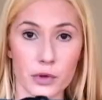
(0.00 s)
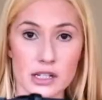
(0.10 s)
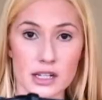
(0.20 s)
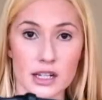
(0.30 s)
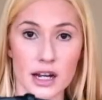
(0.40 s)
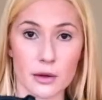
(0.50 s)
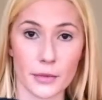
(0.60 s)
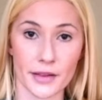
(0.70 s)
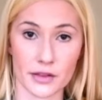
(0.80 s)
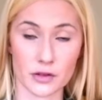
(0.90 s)
We did get a
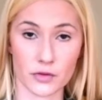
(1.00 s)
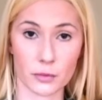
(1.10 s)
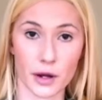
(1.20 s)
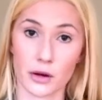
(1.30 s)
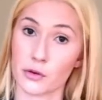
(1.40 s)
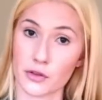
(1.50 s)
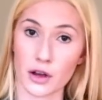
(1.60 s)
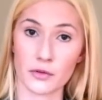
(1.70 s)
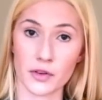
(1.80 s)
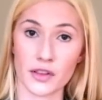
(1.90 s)
message from
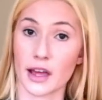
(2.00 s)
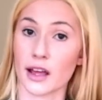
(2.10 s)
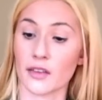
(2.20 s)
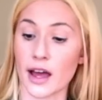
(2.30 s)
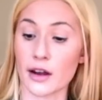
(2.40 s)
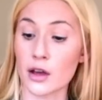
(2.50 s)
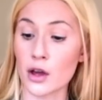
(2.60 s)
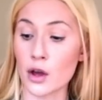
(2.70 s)
Microsoft saying that